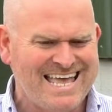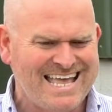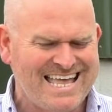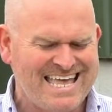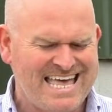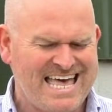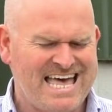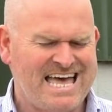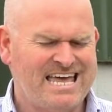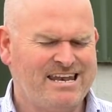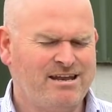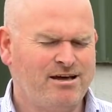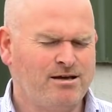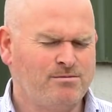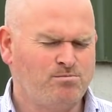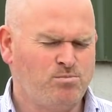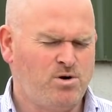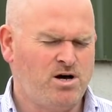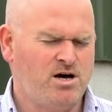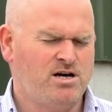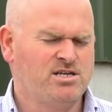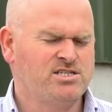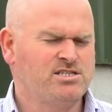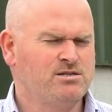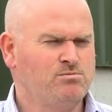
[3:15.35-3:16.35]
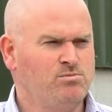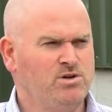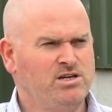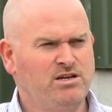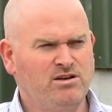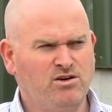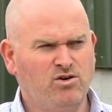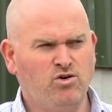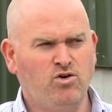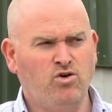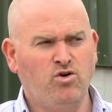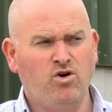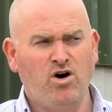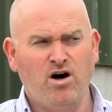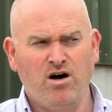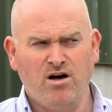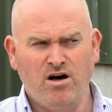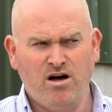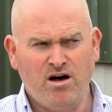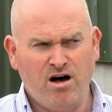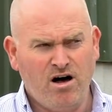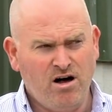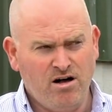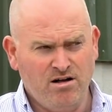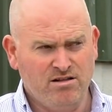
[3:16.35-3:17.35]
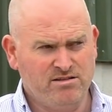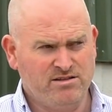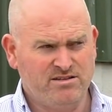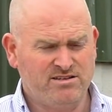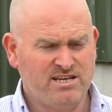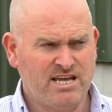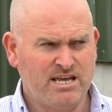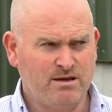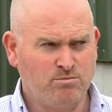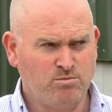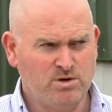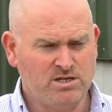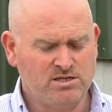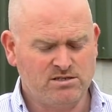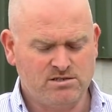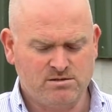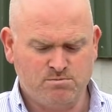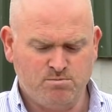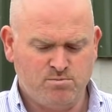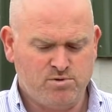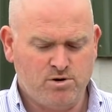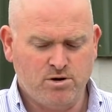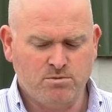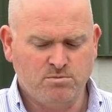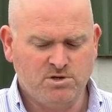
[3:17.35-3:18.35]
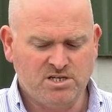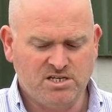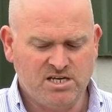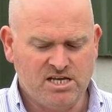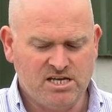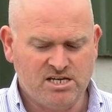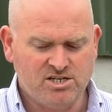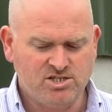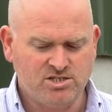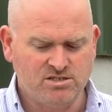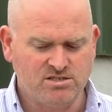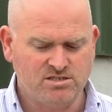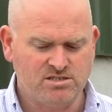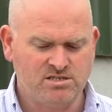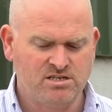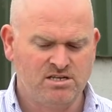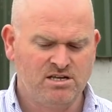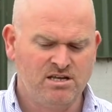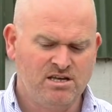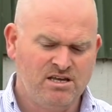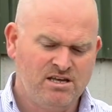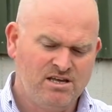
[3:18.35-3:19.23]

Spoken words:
cannot possibly know all the tank mix permutations.